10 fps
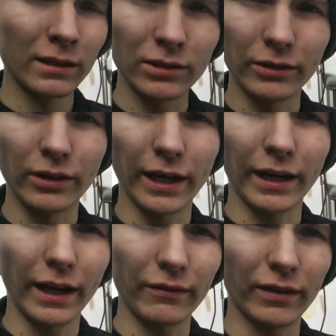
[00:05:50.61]
So you
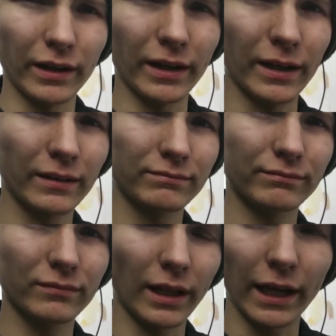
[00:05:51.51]
kind of have a
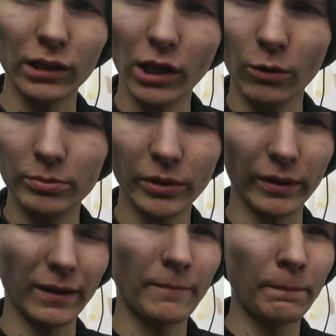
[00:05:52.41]
like a lope to
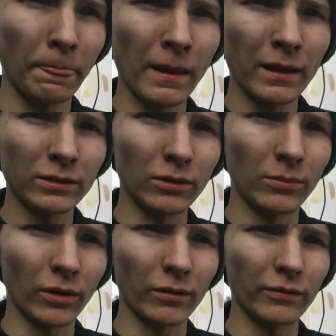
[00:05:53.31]
it. So
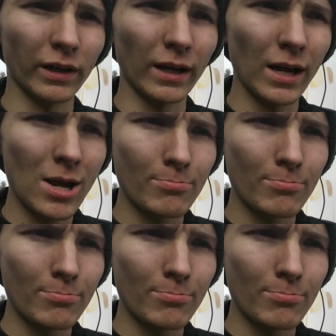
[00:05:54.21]
more of a